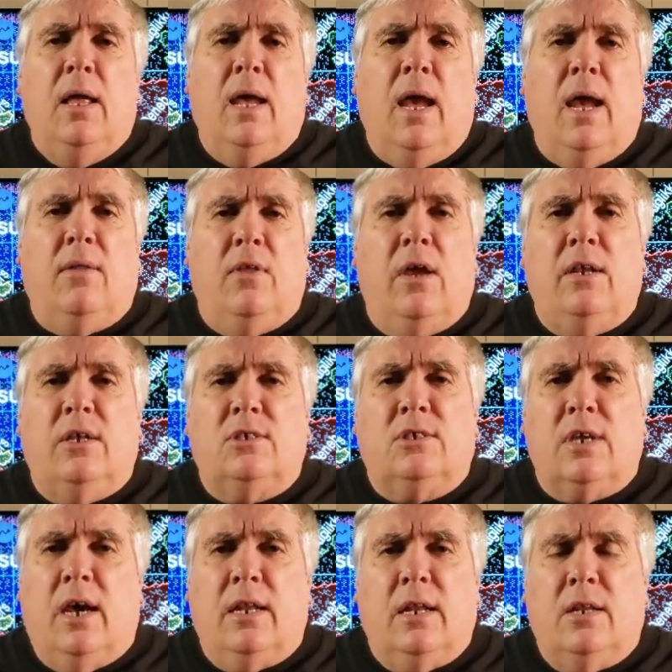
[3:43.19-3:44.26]
and they
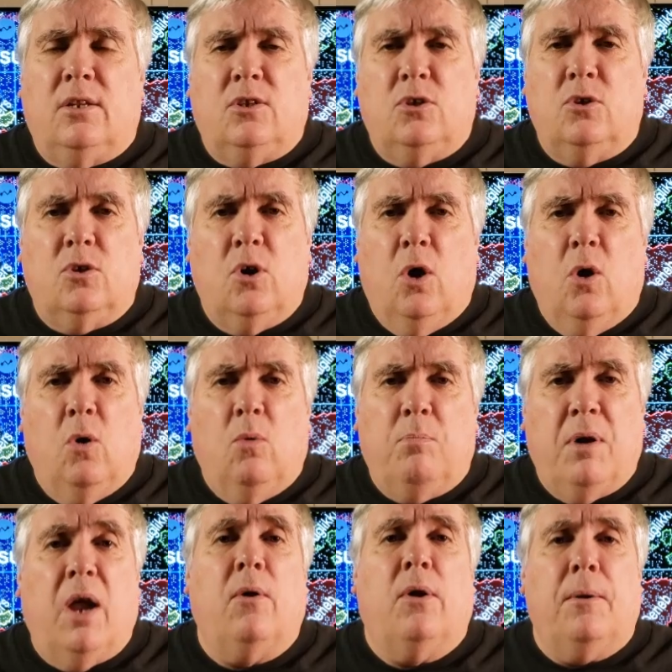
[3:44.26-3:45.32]
decided to go
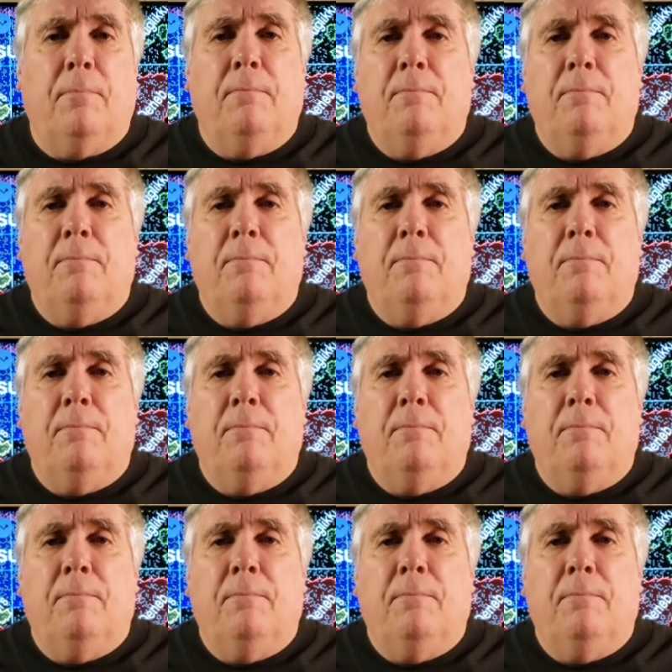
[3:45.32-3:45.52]
pirate.